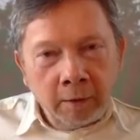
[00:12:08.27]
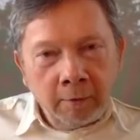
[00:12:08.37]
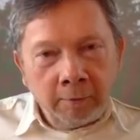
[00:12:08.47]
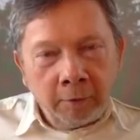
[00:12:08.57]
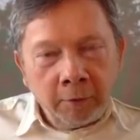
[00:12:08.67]

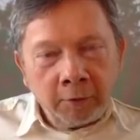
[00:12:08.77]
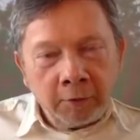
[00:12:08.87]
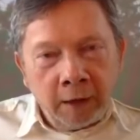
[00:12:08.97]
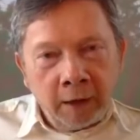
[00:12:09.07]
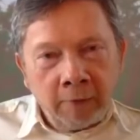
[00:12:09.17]
for
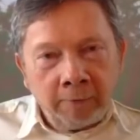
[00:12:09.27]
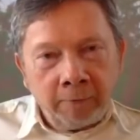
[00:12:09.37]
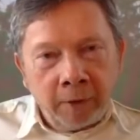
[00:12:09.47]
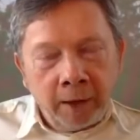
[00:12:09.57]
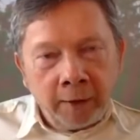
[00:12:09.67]
yourself
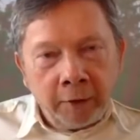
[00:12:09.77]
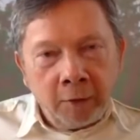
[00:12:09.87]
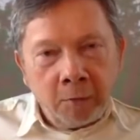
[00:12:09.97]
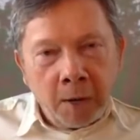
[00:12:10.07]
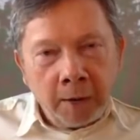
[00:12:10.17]
and
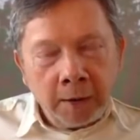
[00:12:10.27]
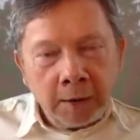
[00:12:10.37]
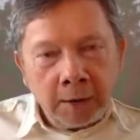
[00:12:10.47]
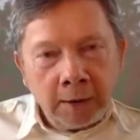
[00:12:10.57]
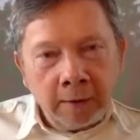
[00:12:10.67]

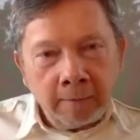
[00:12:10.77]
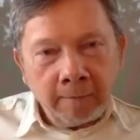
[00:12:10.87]
humanity.